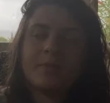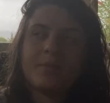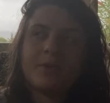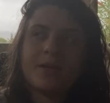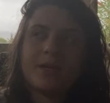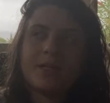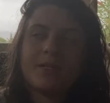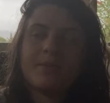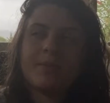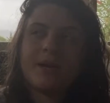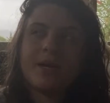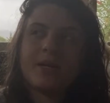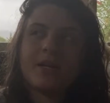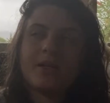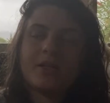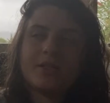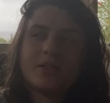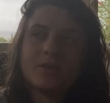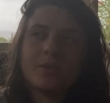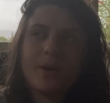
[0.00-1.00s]
ready to buy
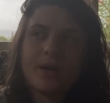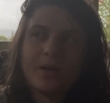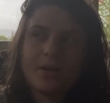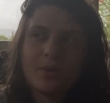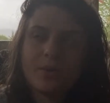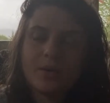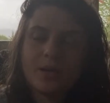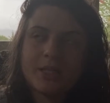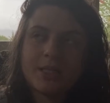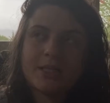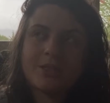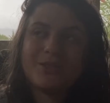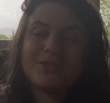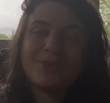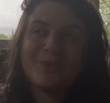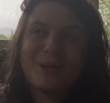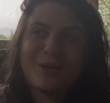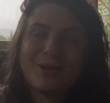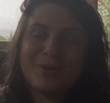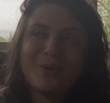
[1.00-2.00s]
another
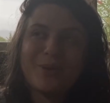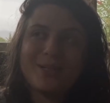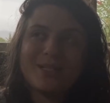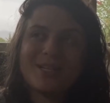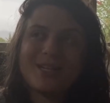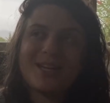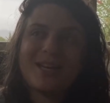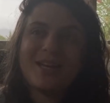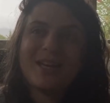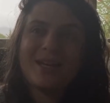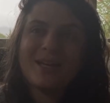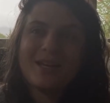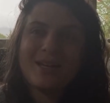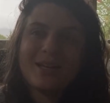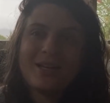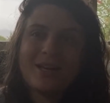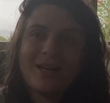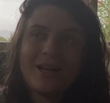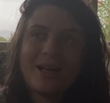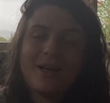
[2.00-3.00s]
sweater quantity,
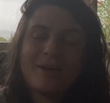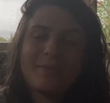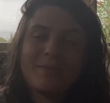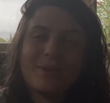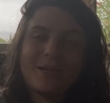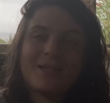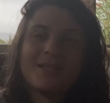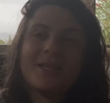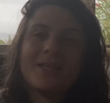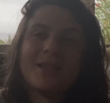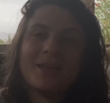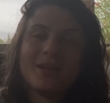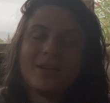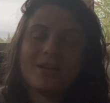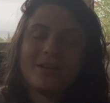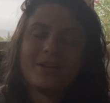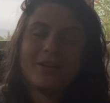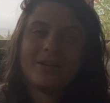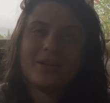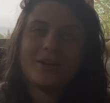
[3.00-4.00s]
because I think
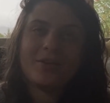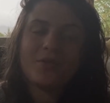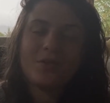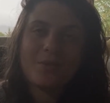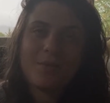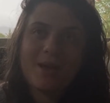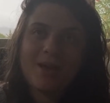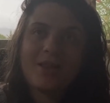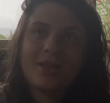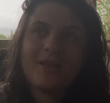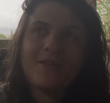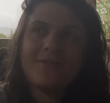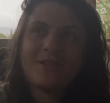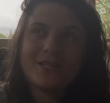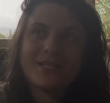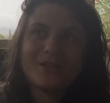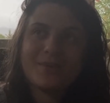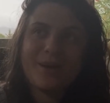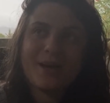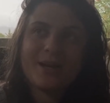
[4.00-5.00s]
her yarn would make a lovely
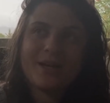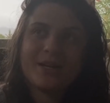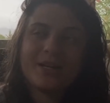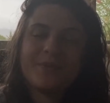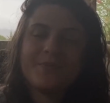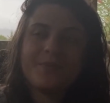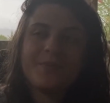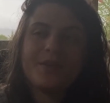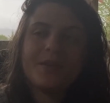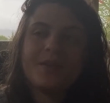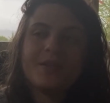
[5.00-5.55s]
sweater.